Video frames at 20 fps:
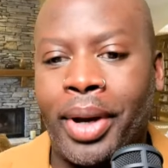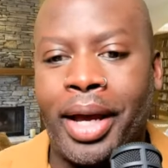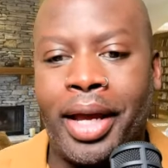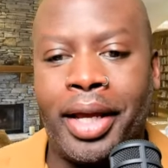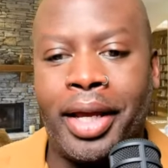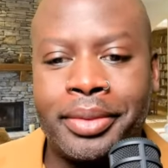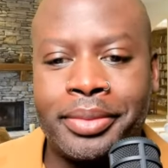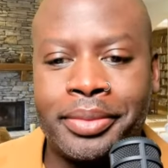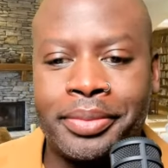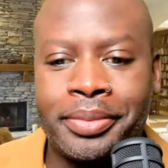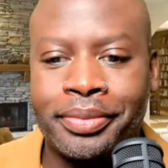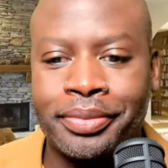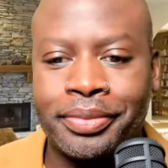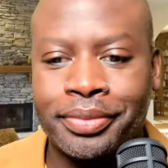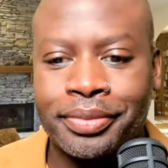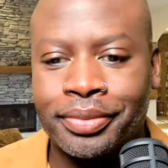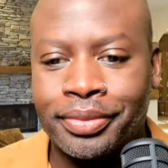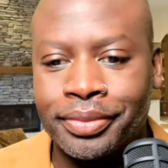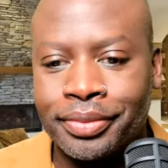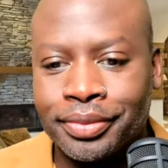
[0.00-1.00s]
until we
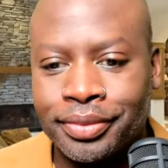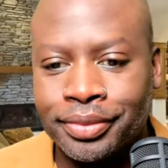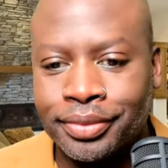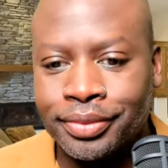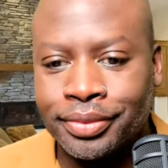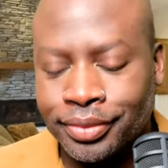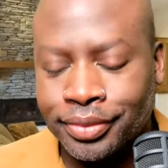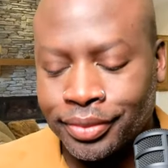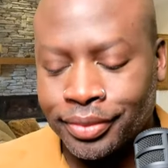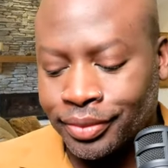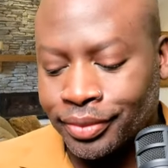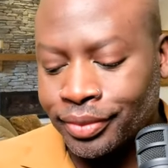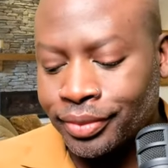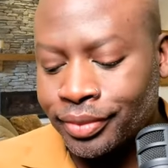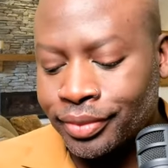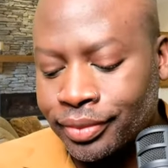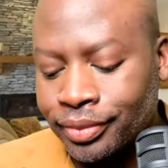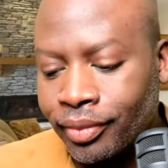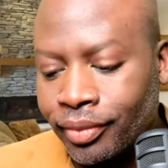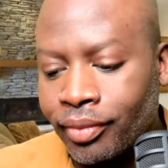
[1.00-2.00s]
can get Princess
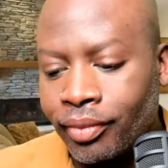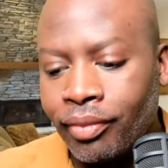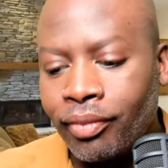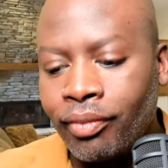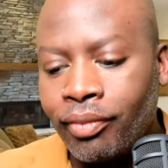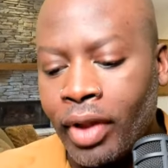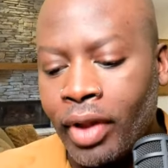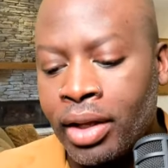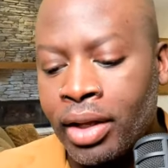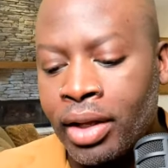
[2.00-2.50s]
getting